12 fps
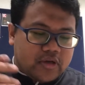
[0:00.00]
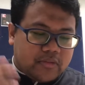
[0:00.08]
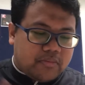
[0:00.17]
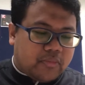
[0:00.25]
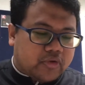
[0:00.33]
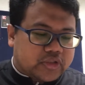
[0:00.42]

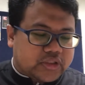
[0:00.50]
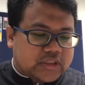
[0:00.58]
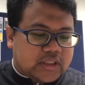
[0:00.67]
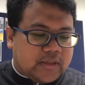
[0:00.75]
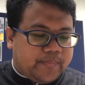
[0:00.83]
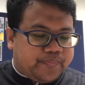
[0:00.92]
most.
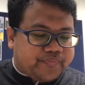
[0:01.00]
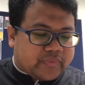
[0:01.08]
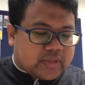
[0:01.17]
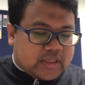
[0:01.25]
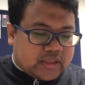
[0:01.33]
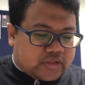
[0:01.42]

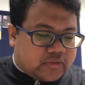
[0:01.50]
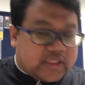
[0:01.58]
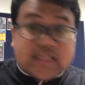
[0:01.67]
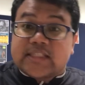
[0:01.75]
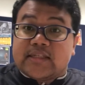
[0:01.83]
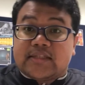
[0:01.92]
So there
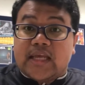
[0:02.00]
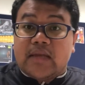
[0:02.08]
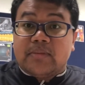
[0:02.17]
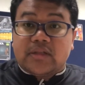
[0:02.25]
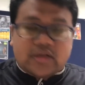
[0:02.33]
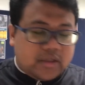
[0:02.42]
is a
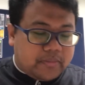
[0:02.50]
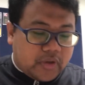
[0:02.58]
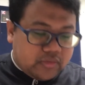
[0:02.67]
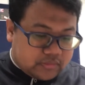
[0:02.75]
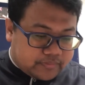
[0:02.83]
table in the book.